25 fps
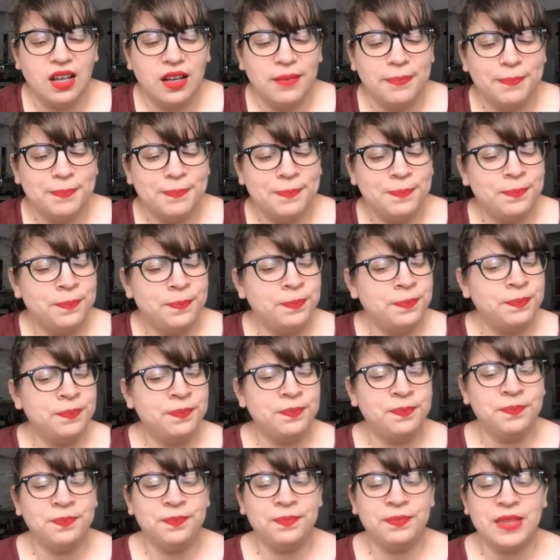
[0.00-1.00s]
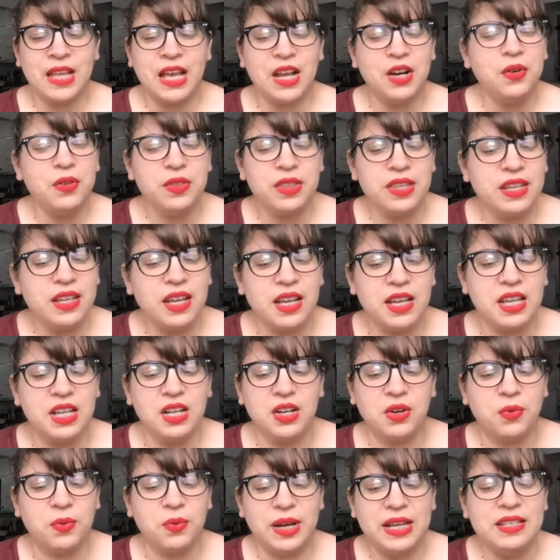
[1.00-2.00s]
I don't think I can
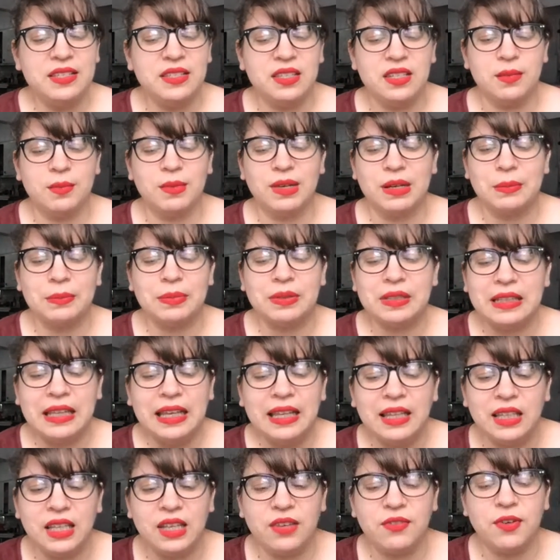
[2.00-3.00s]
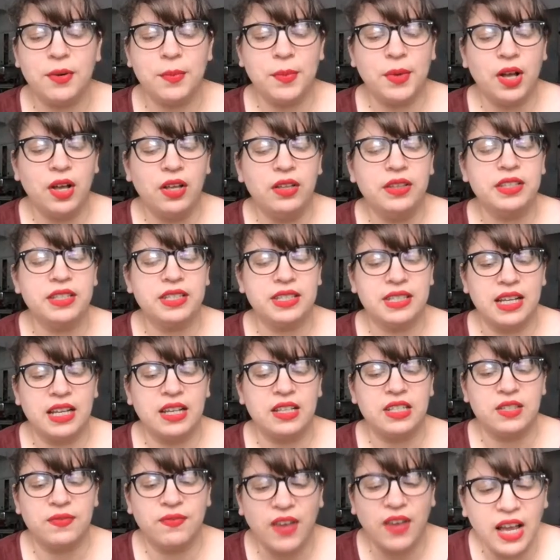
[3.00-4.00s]
erase him completely from all the
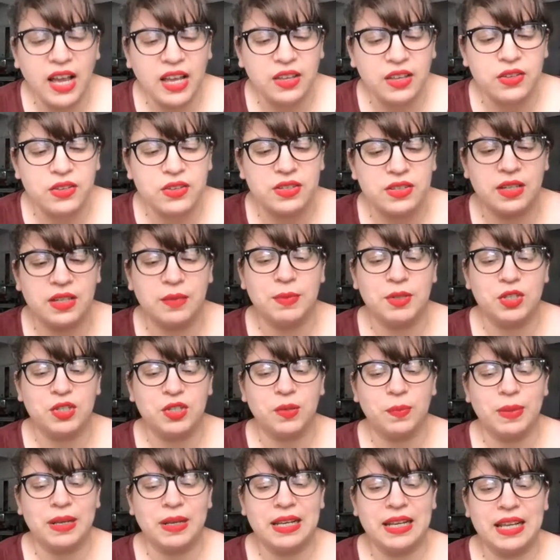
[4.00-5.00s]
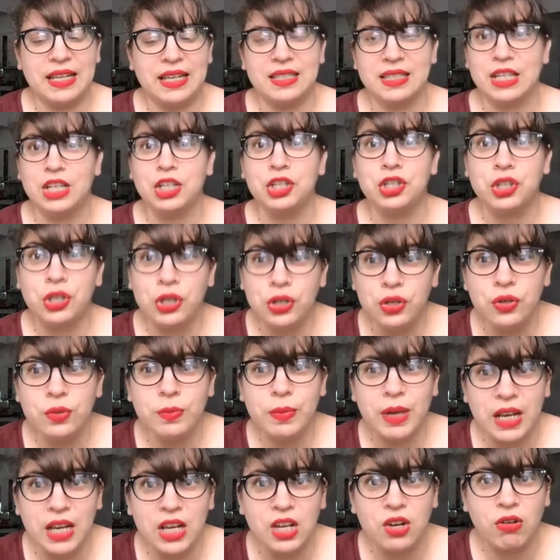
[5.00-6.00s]
state's files," said Mr. Pendanski. "Too
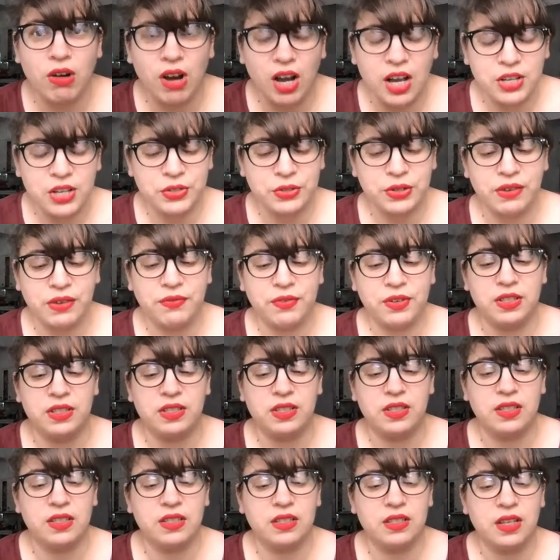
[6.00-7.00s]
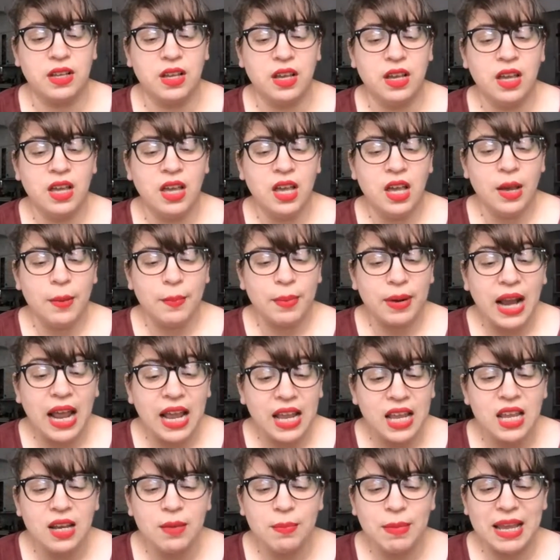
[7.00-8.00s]
many cross-references. But I
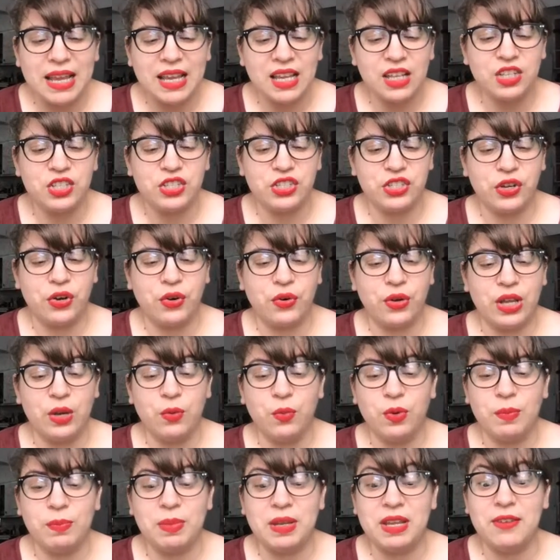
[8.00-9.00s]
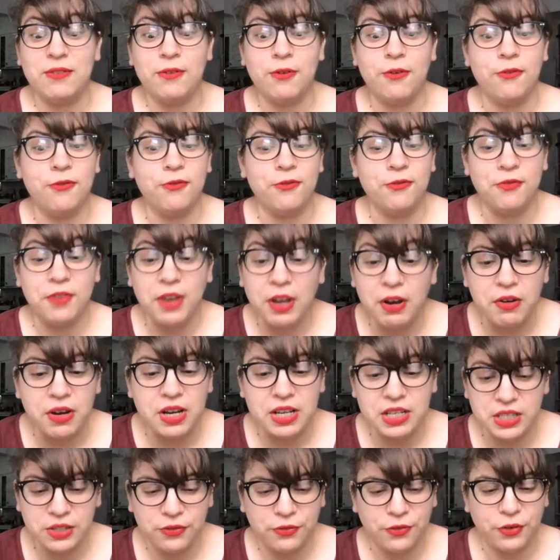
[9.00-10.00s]
can make it so it would be very
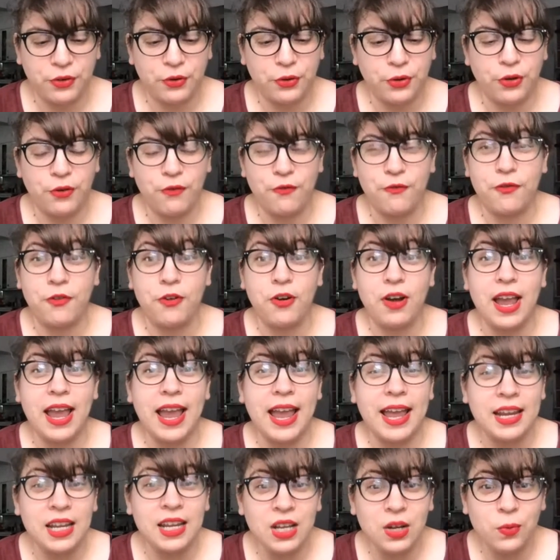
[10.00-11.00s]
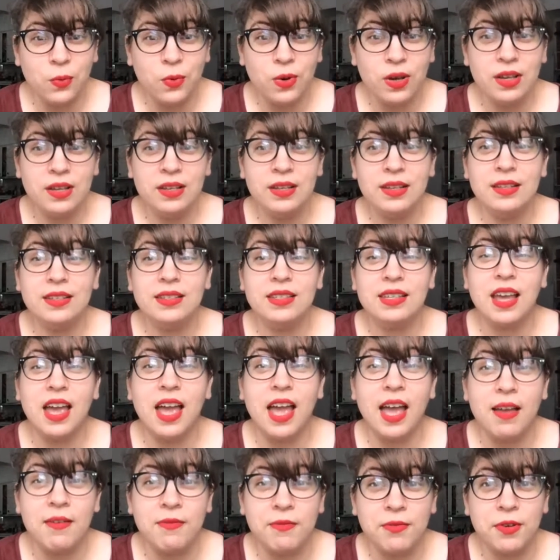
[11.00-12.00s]
difficult for anyone
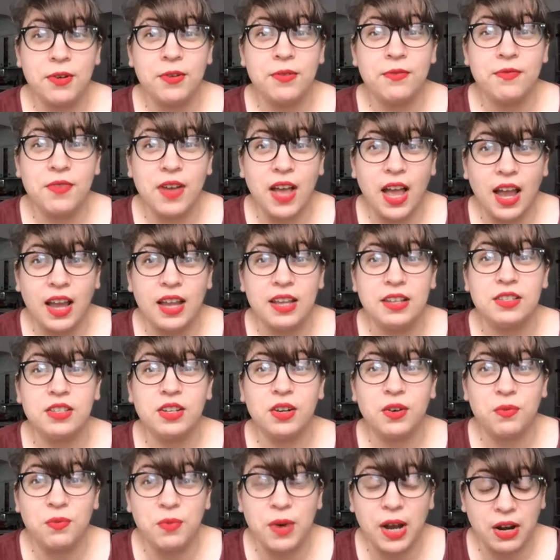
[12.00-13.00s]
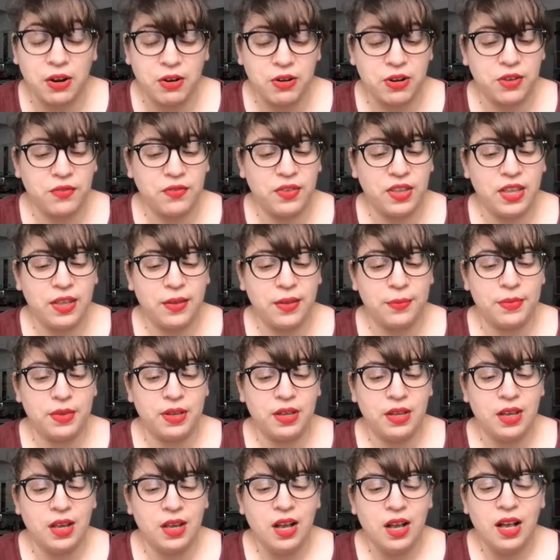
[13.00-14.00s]
to ever find a record of him.
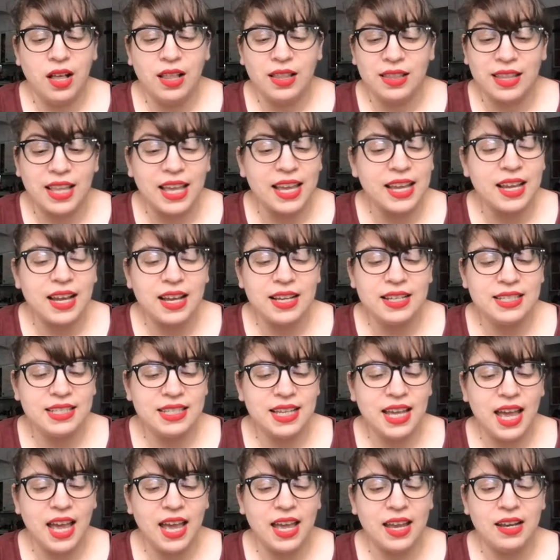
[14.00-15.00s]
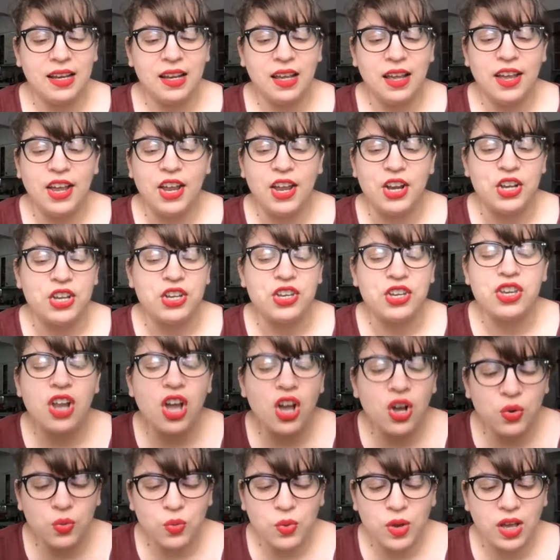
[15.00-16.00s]
Like I said,
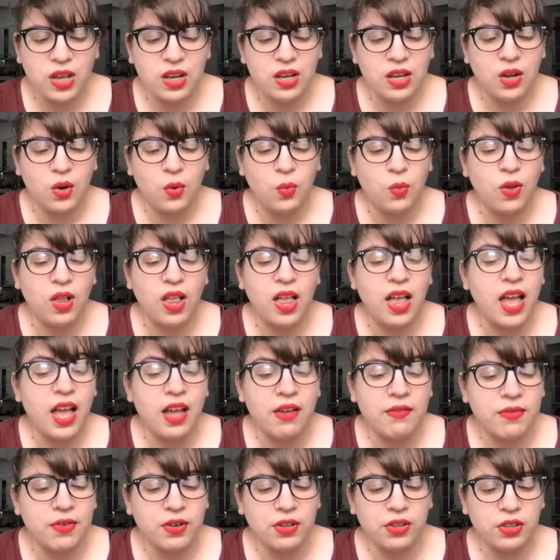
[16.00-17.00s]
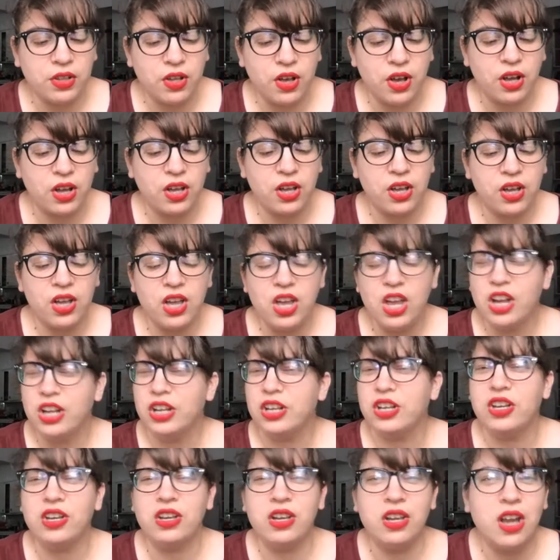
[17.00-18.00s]
no one will ever look.
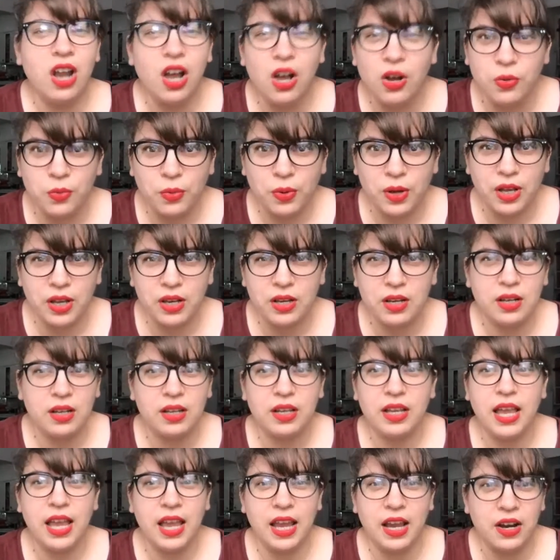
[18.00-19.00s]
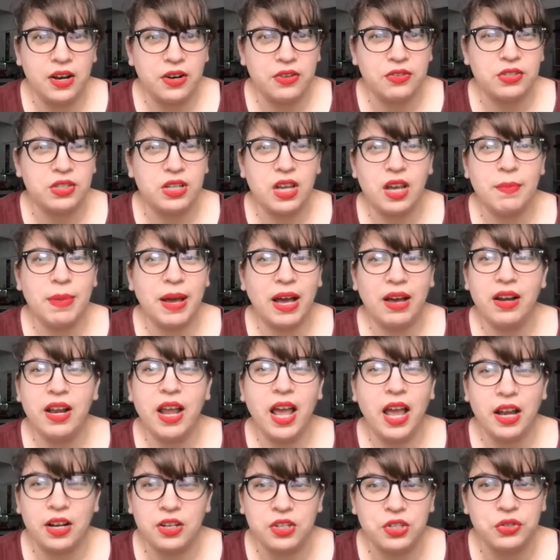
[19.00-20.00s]
No one cares about
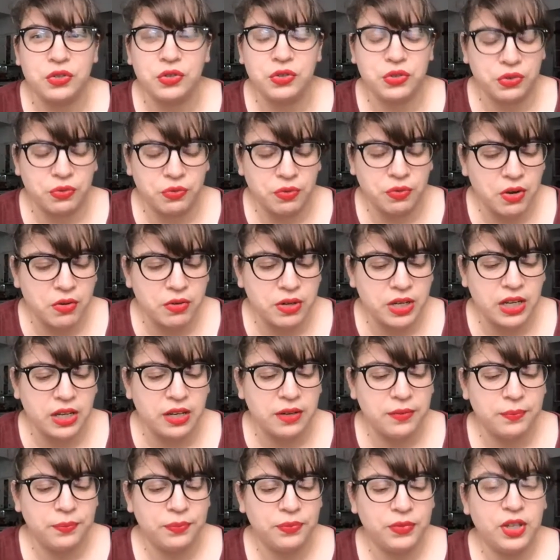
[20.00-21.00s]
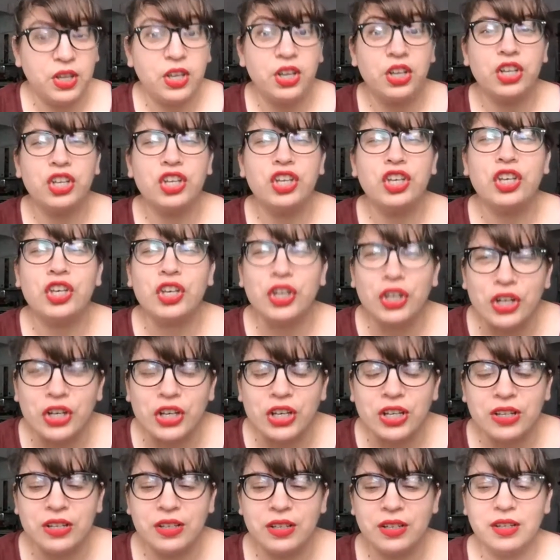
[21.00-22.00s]
Hector Zeroni."
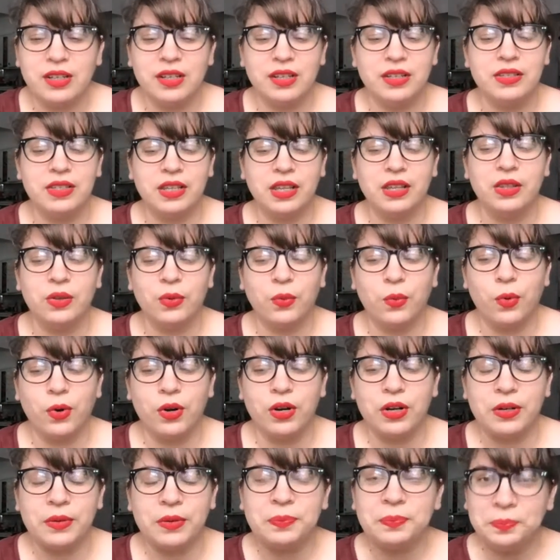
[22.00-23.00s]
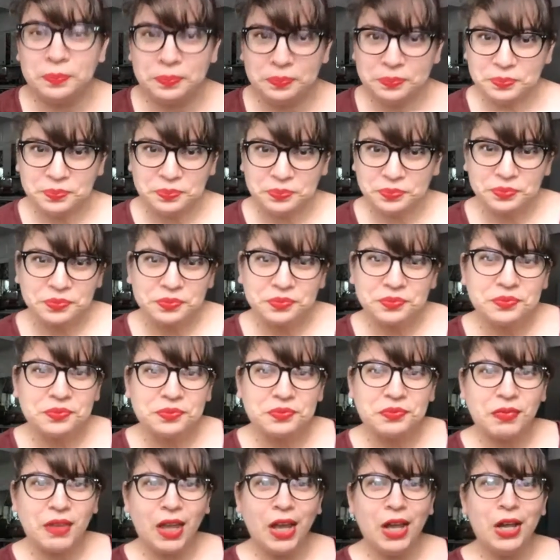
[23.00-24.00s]
"Good," said the warden.
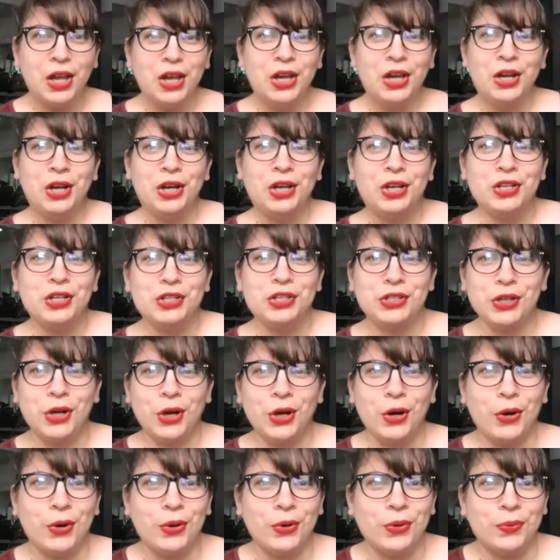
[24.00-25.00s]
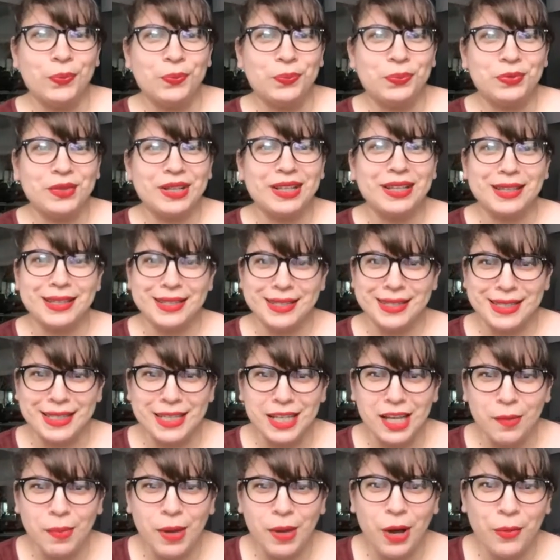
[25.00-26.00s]
So let's think
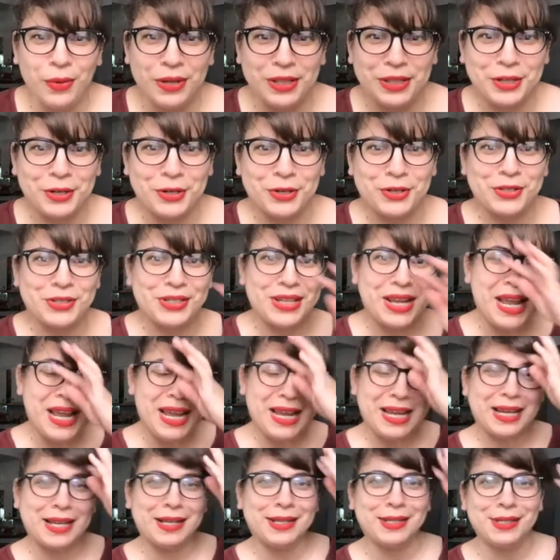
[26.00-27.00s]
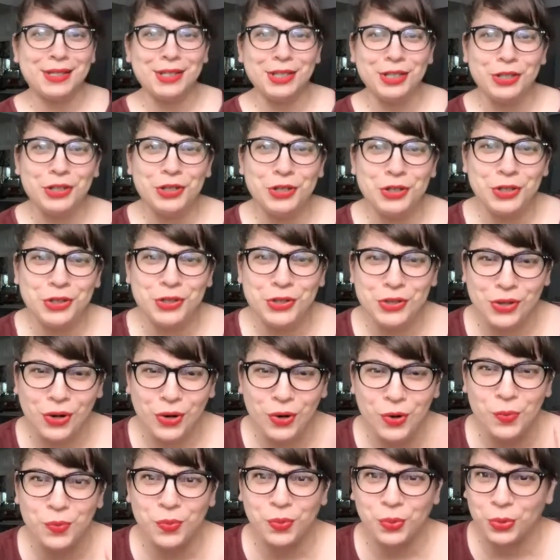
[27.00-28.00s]
about what they're saying, because this is
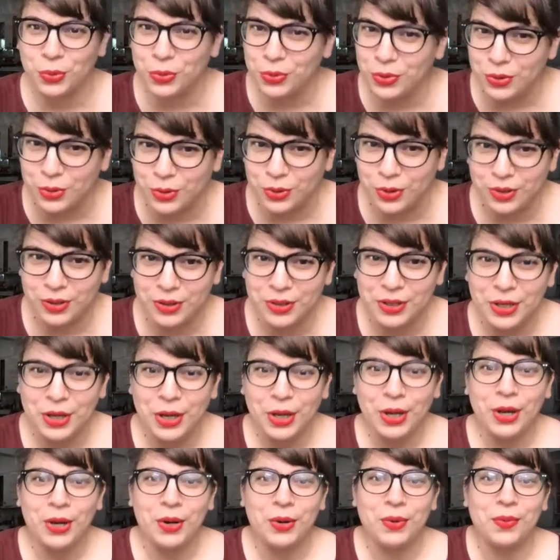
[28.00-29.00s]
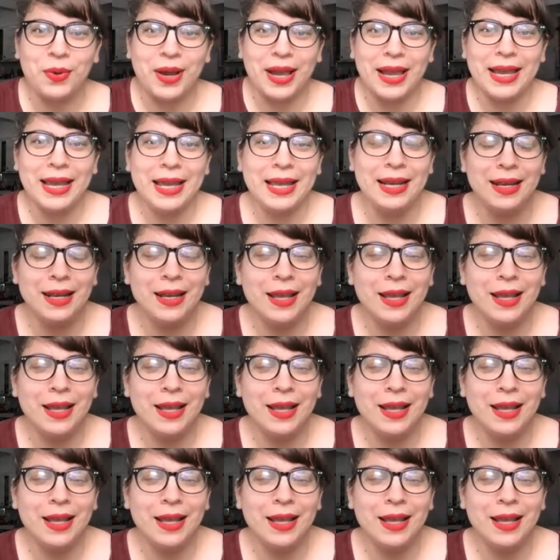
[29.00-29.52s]
so brutal, right?